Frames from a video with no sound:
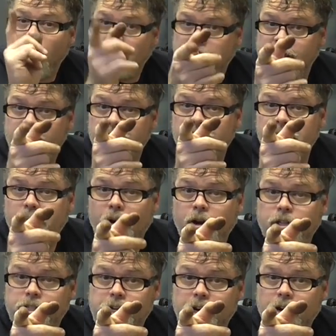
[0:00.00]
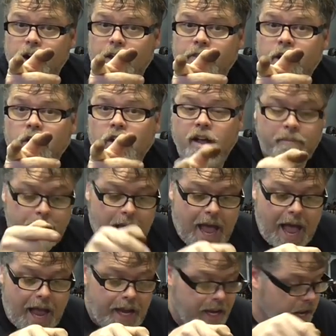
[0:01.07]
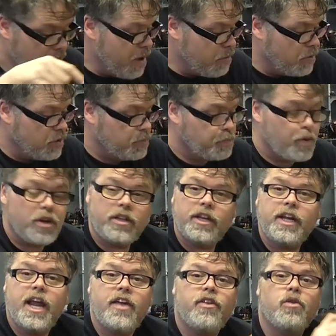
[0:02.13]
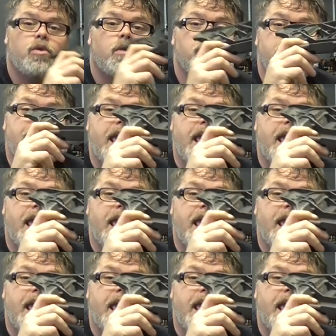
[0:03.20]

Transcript: I'll clean up some parts here and then I'll come back and we'll put together what we